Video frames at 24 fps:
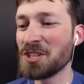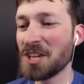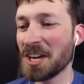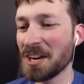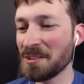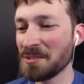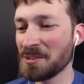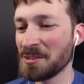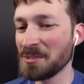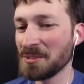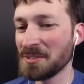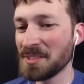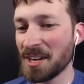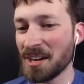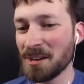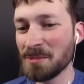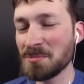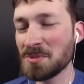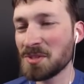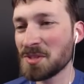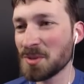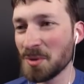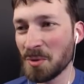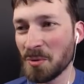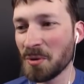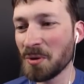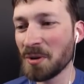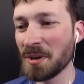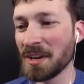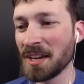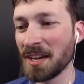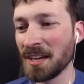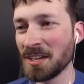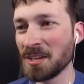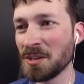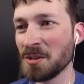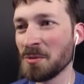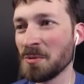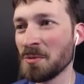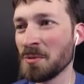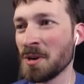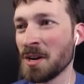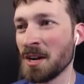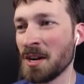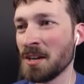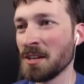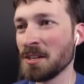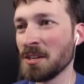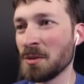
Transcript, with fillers: Gerald, I'm sorry. You